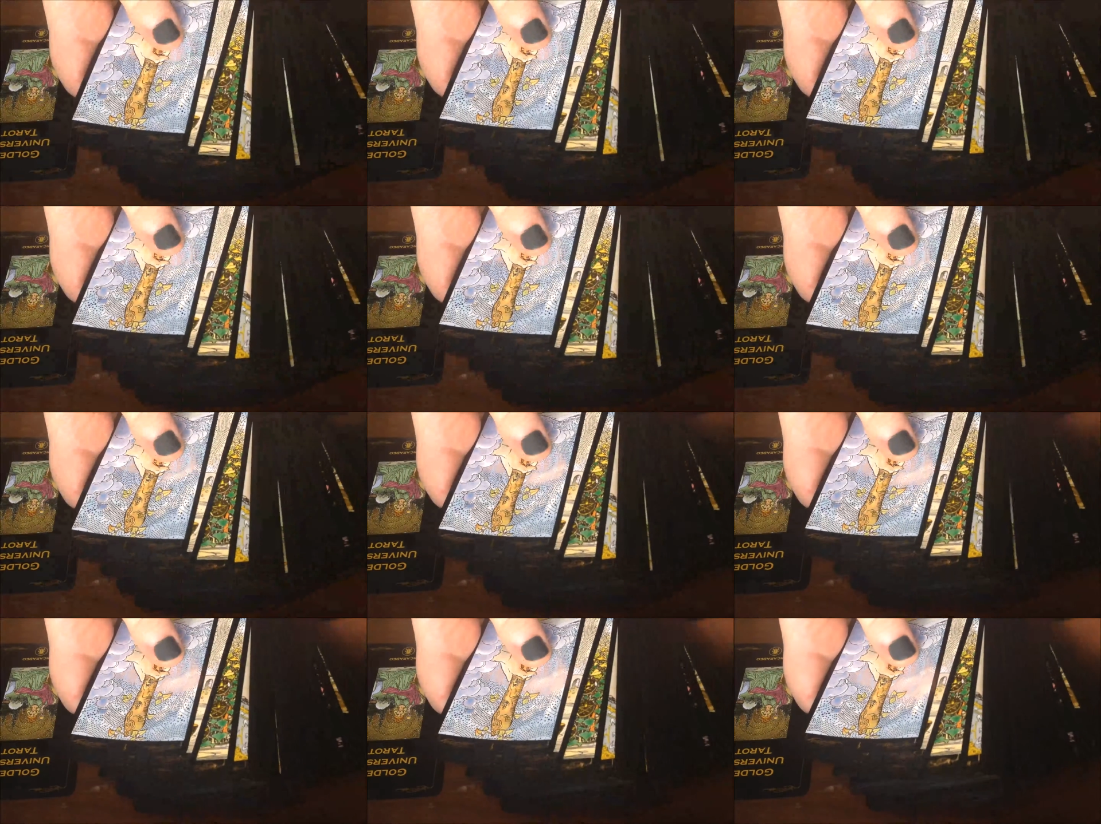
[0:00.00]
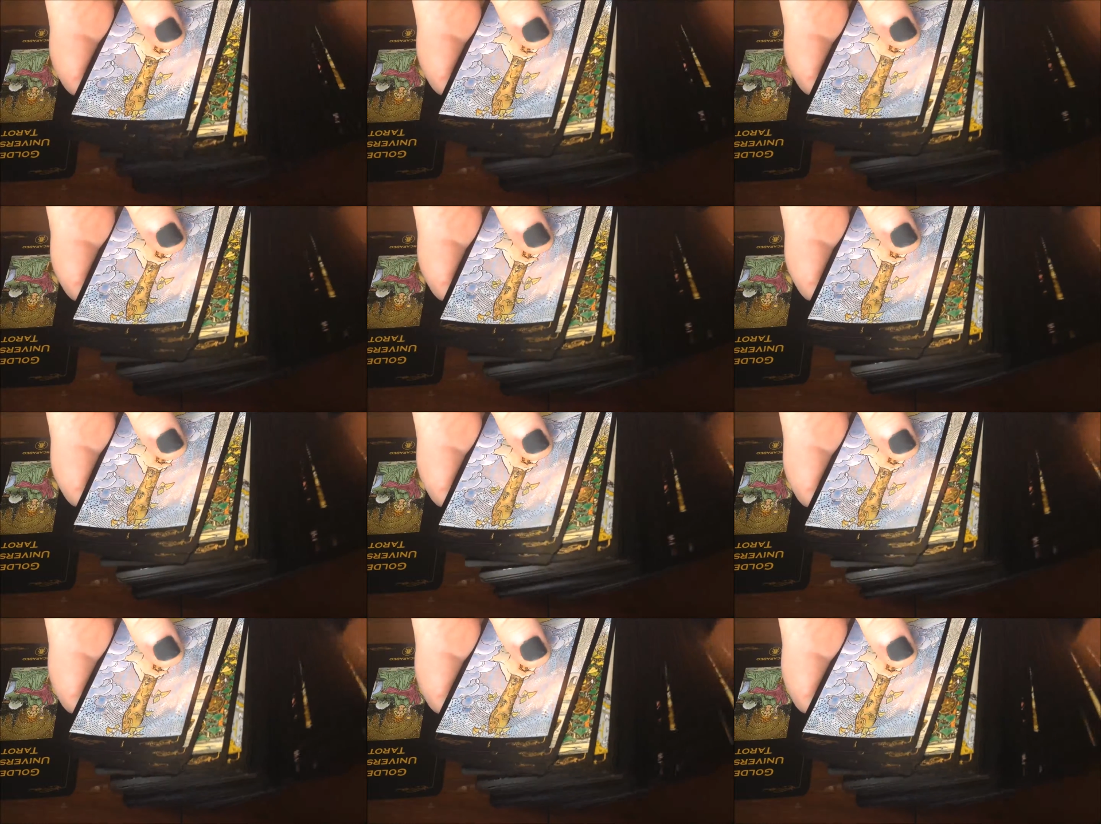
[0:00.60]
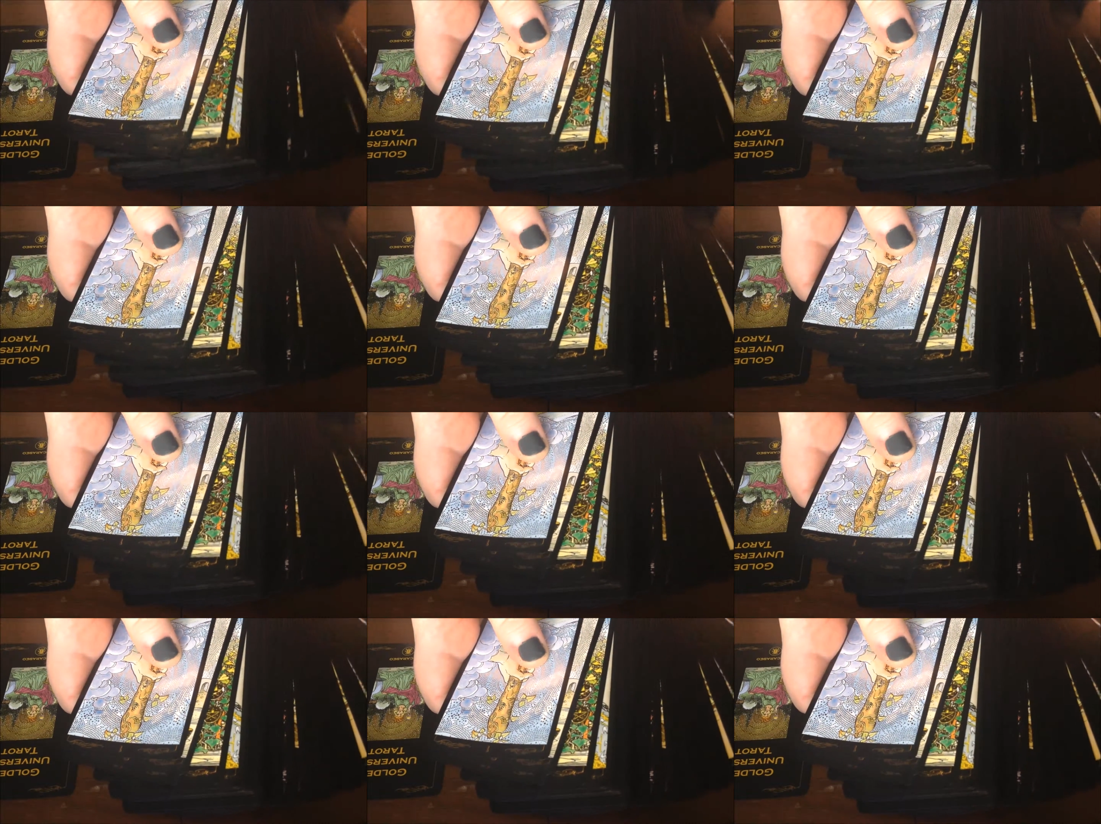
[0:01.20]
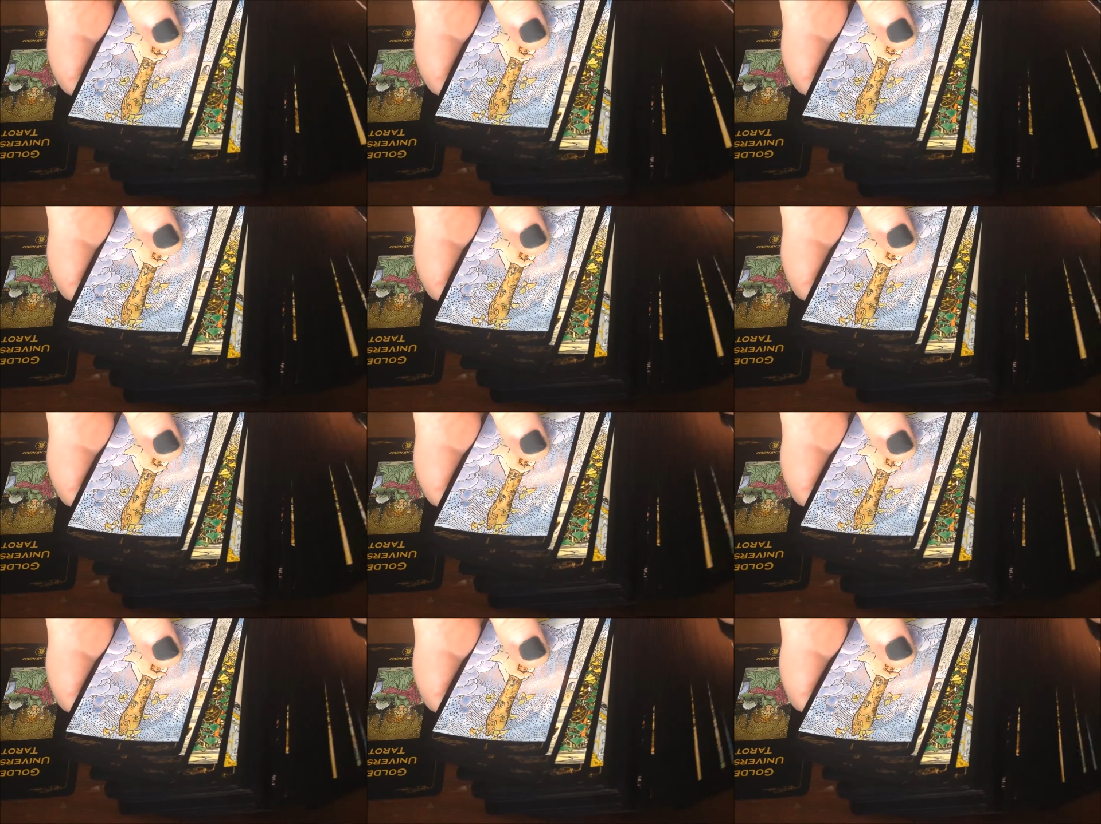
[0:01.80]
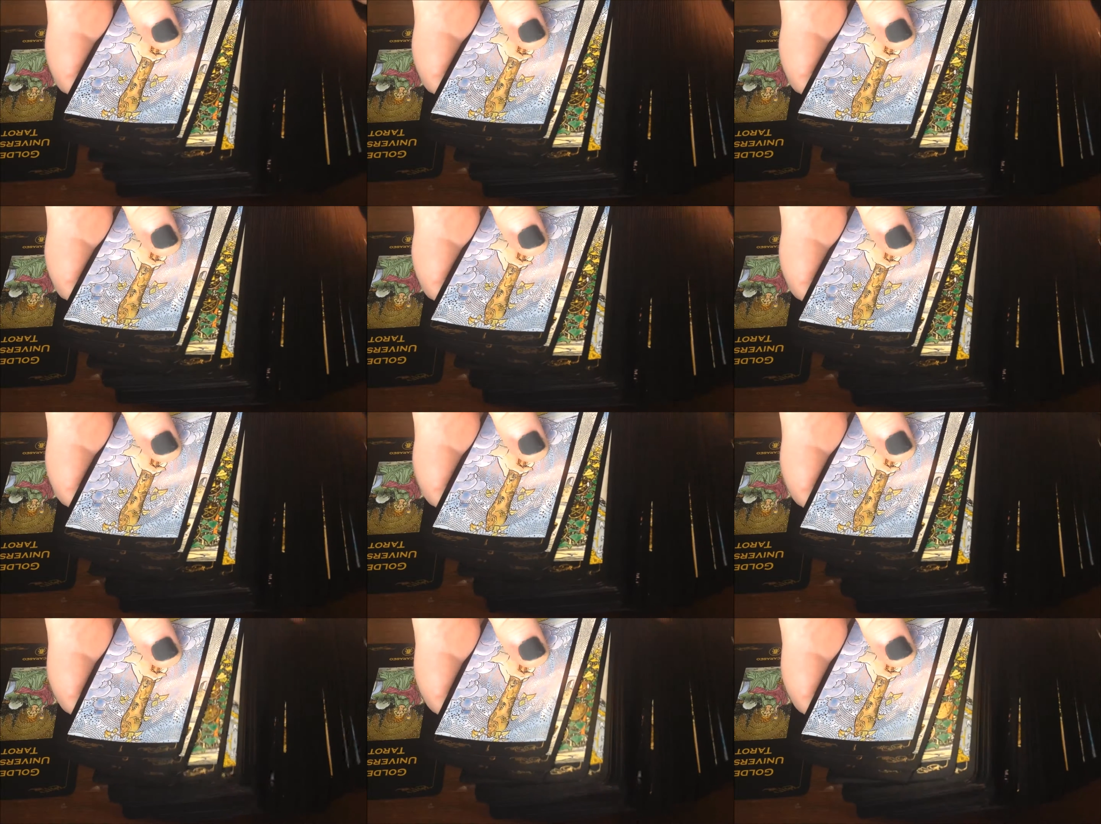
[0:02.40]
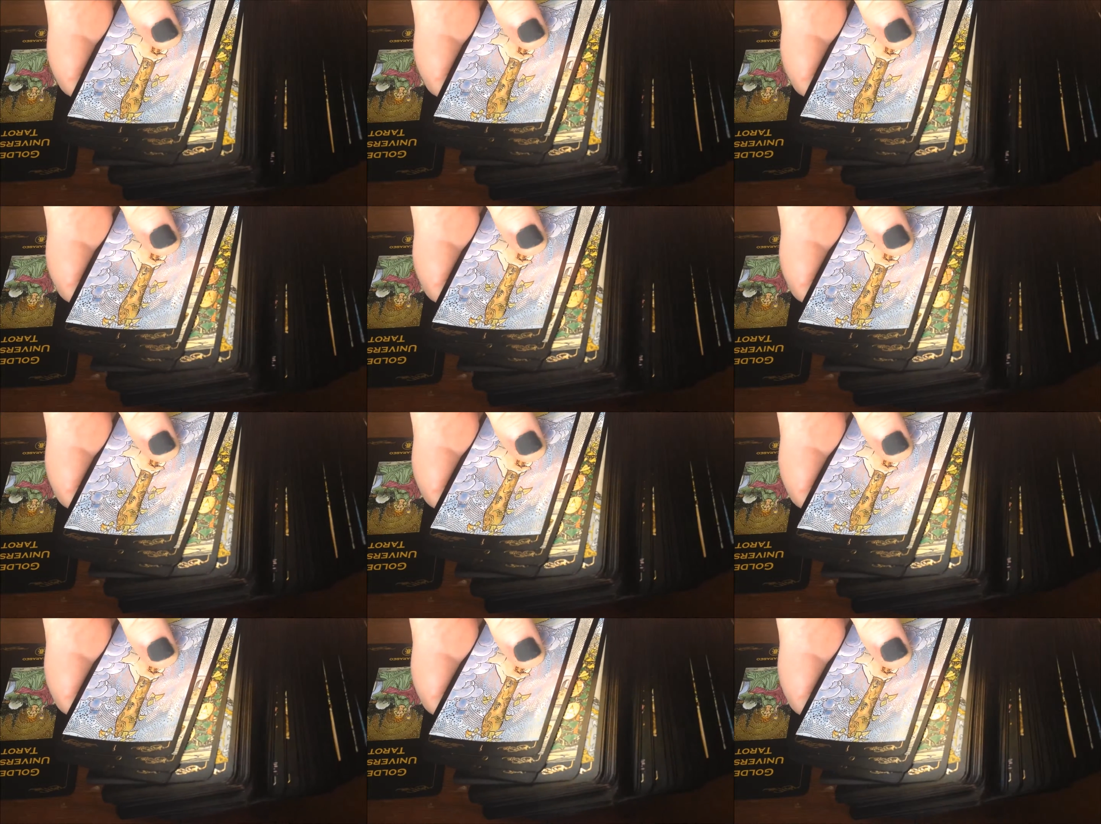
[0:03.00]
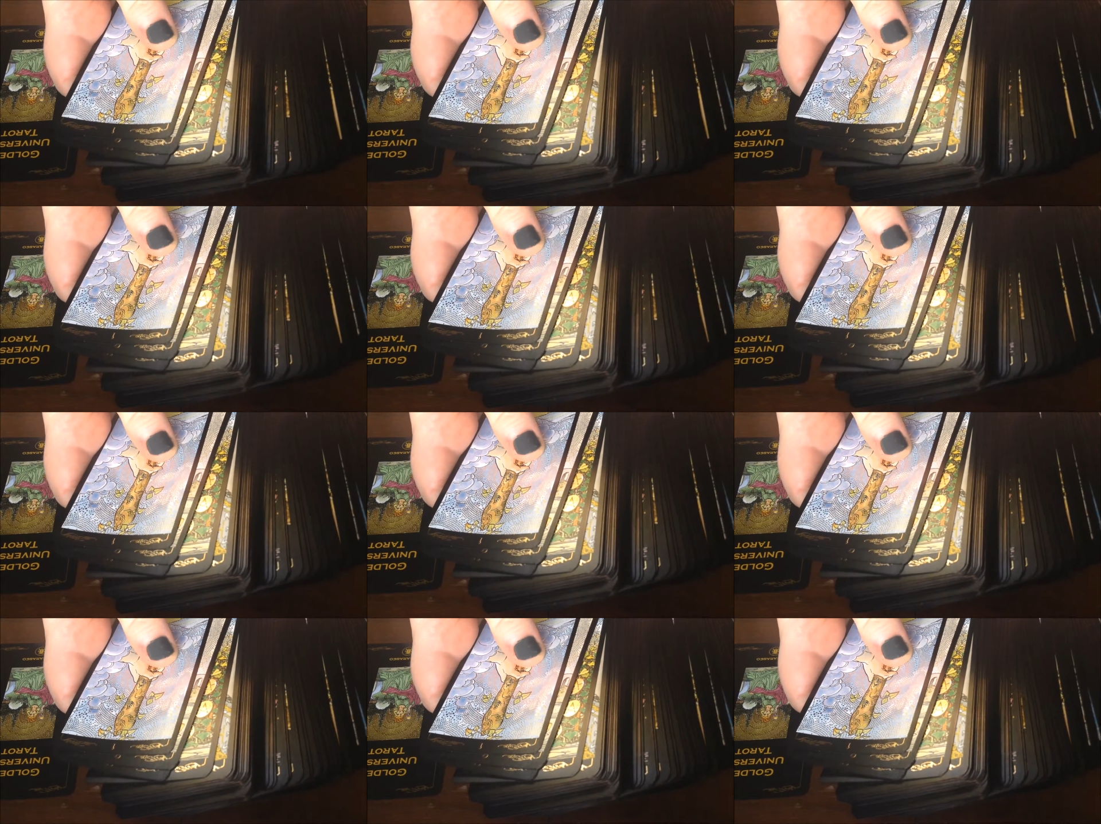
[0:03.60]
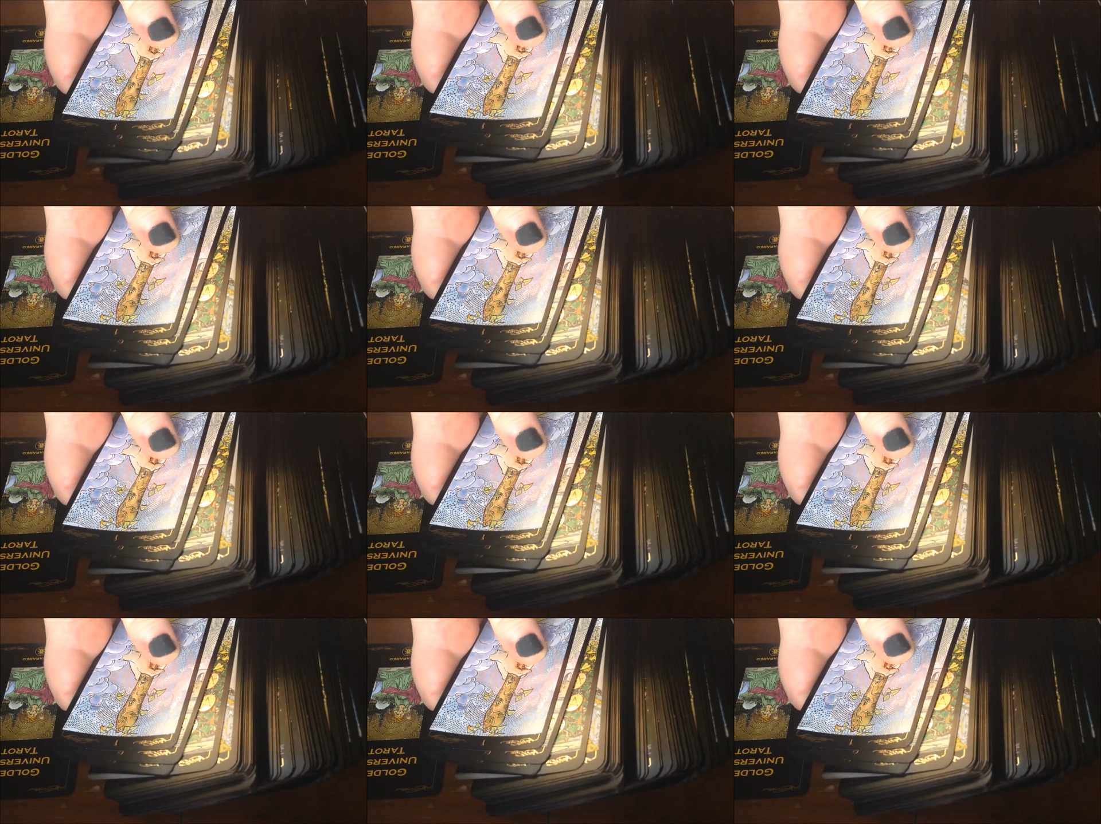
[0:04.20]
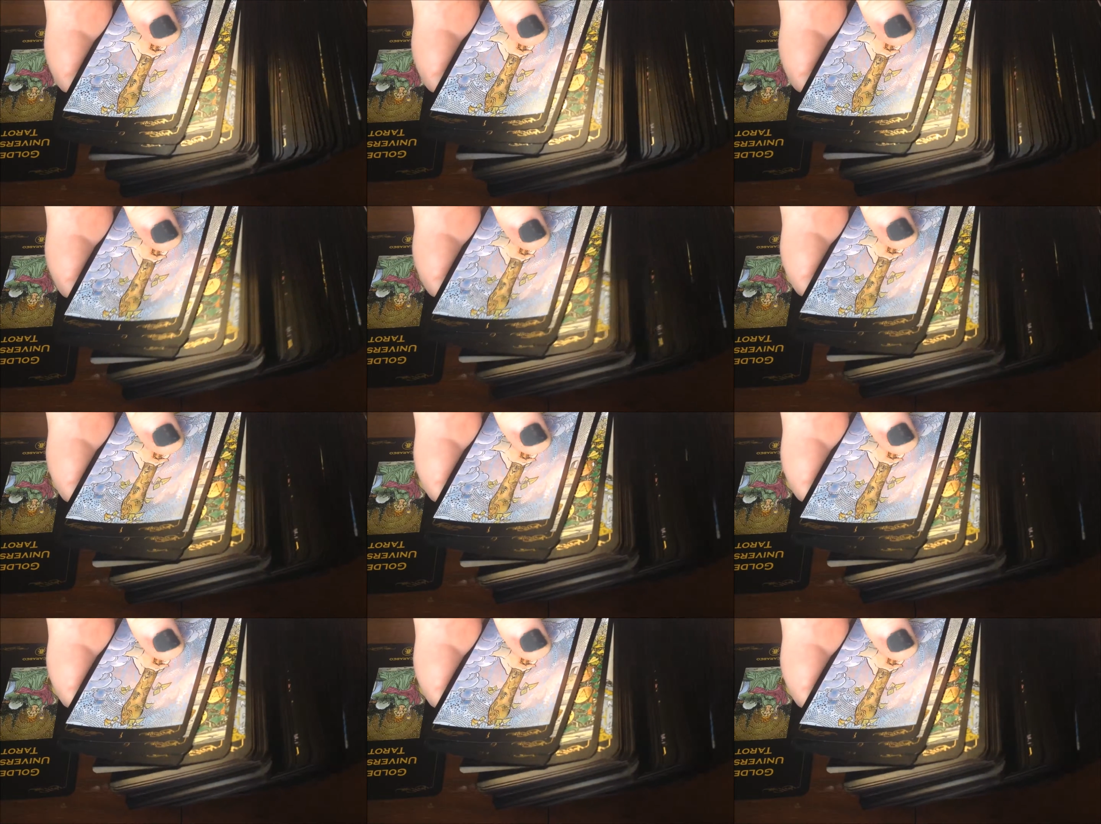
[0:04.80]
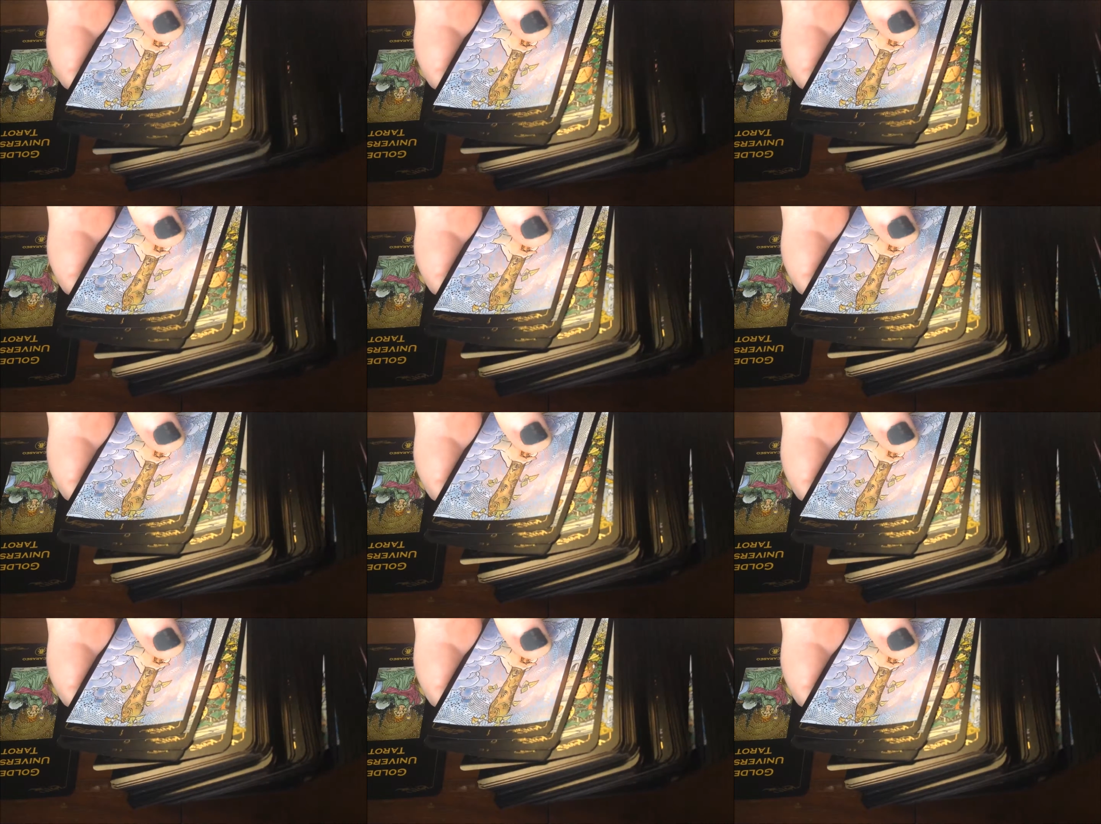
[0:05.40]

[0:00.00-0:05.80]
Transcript: [unreadable: no face in view]